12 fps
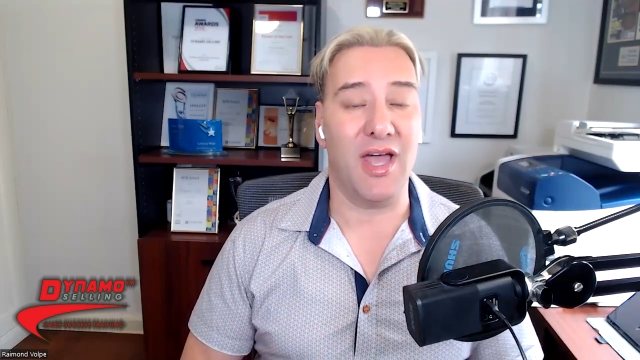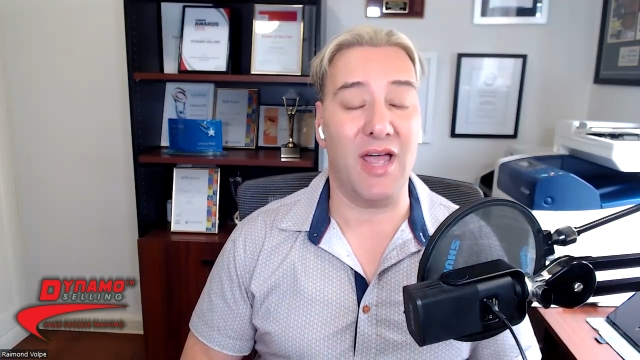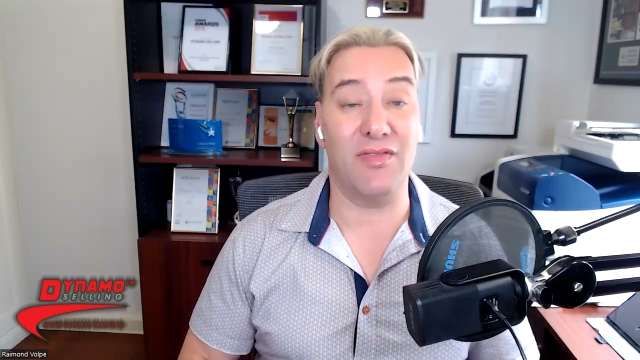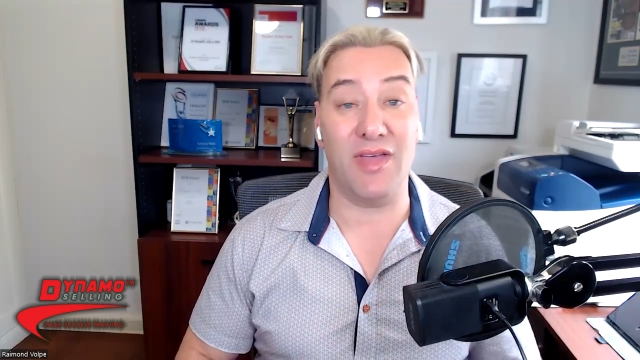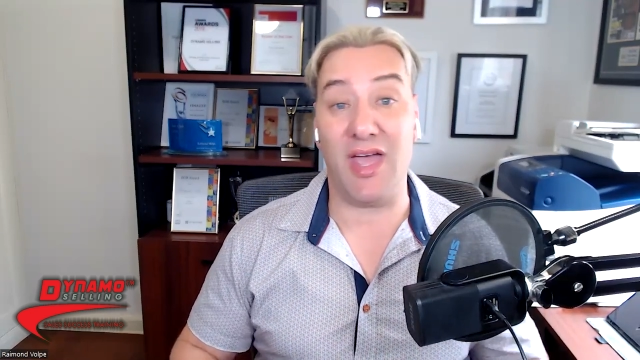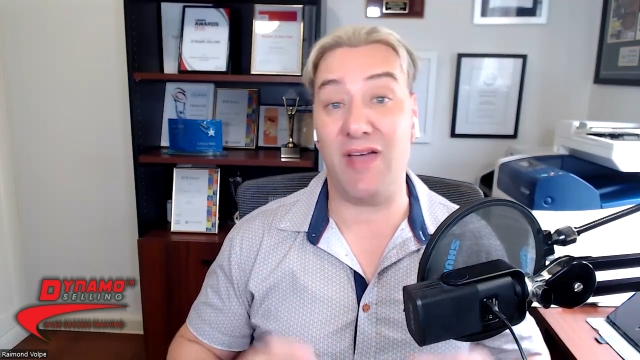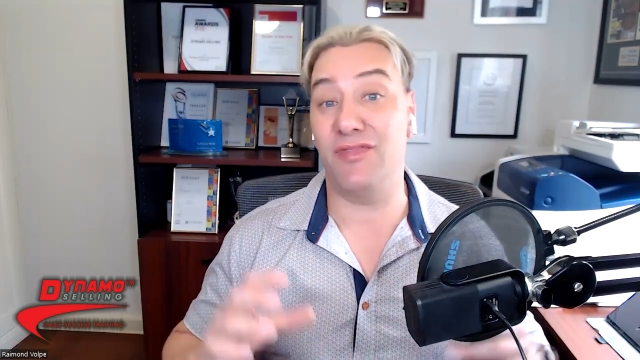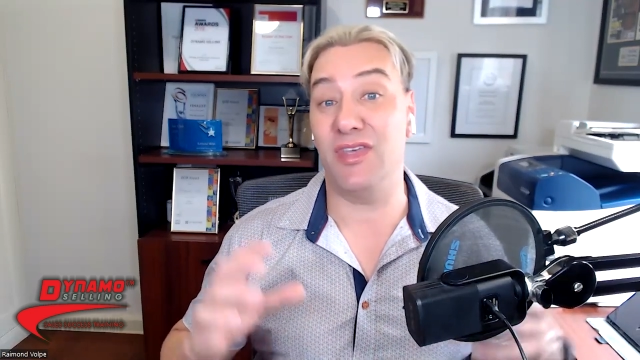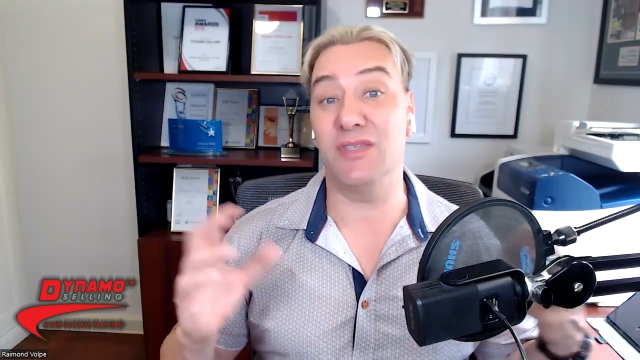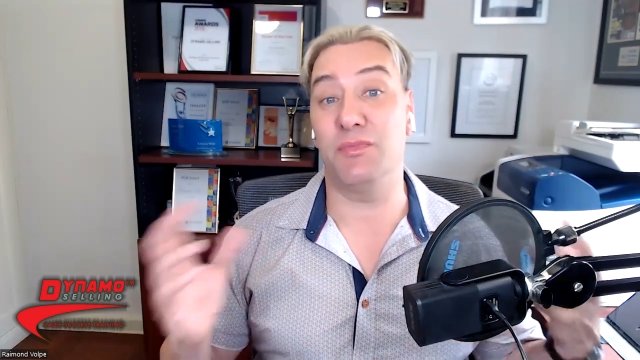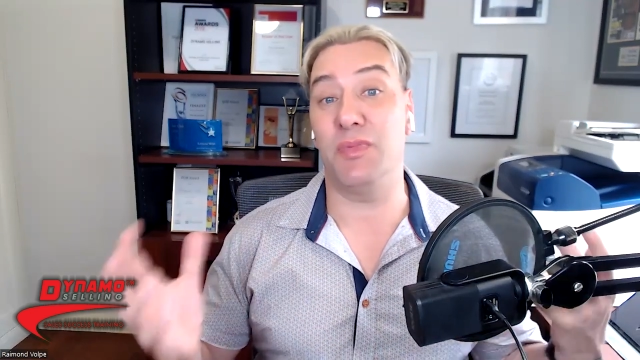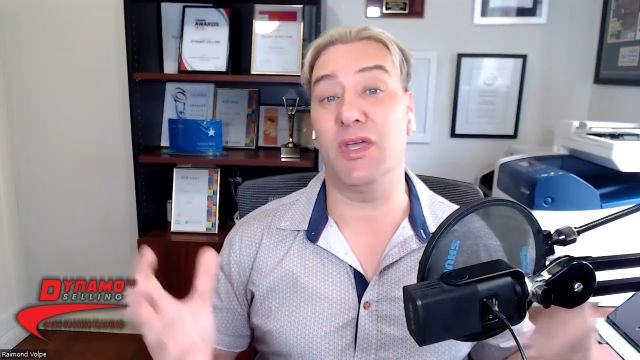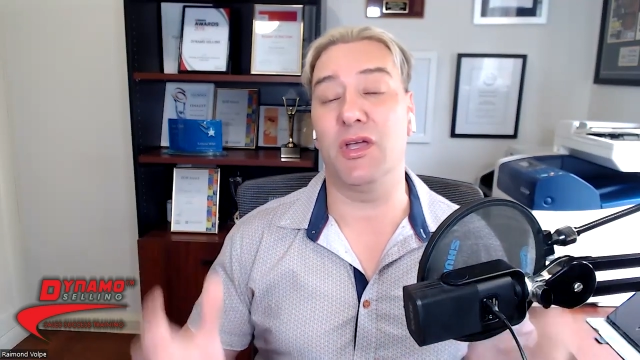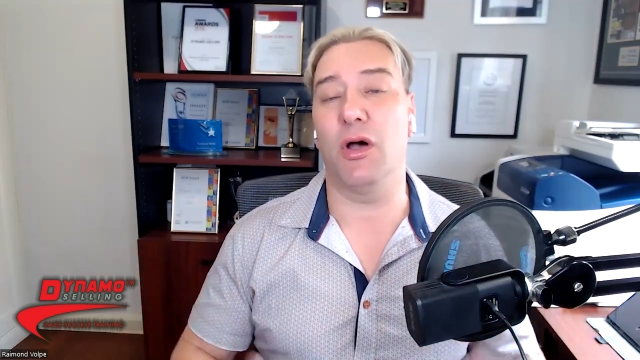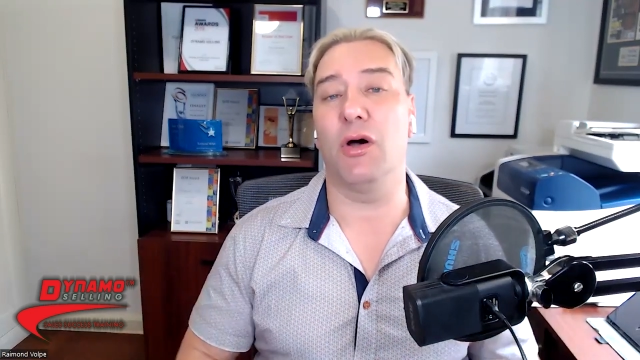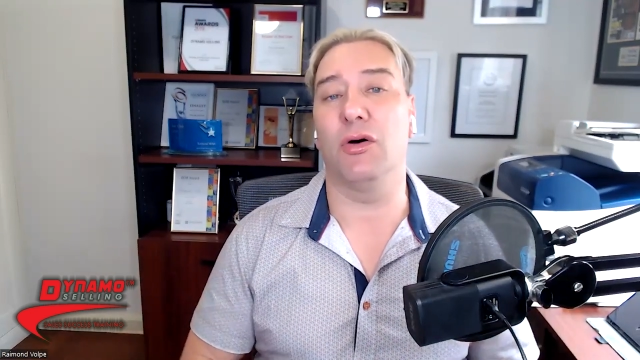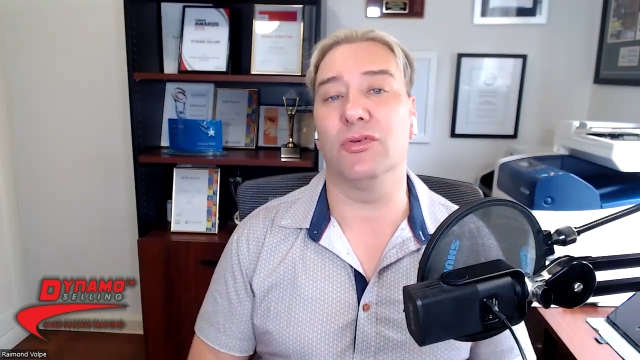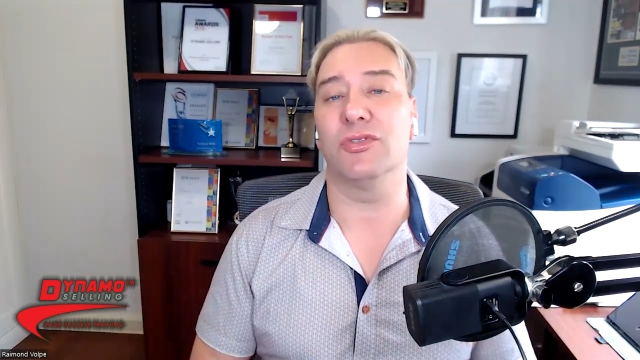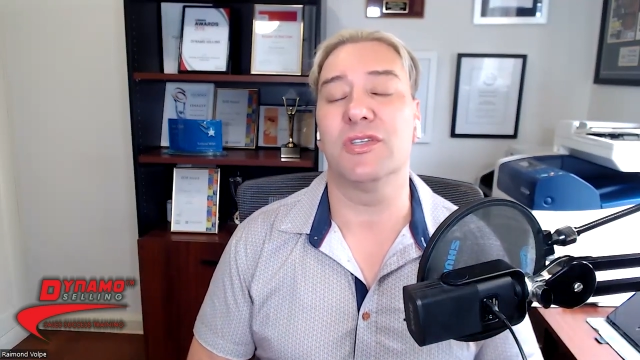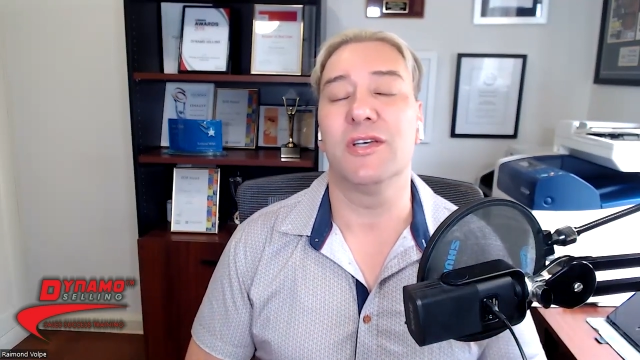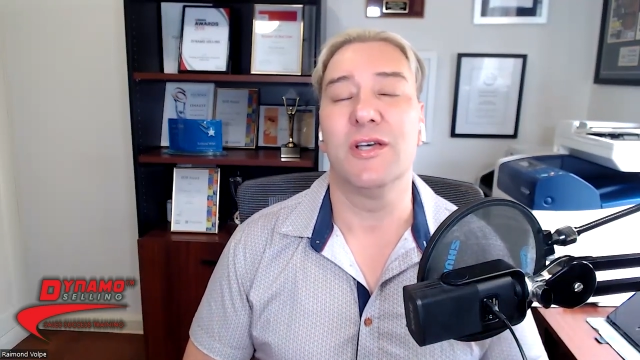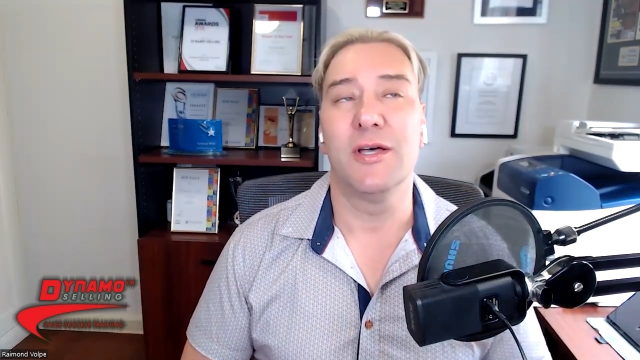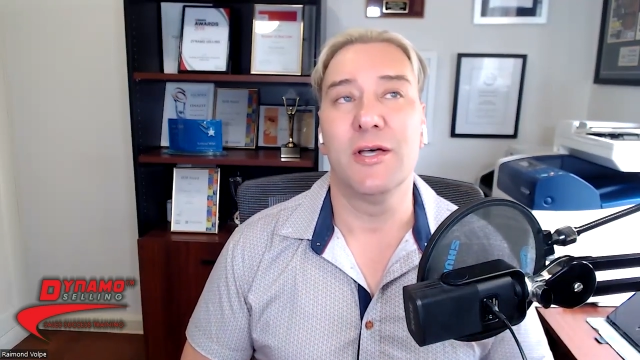and they have these big goals.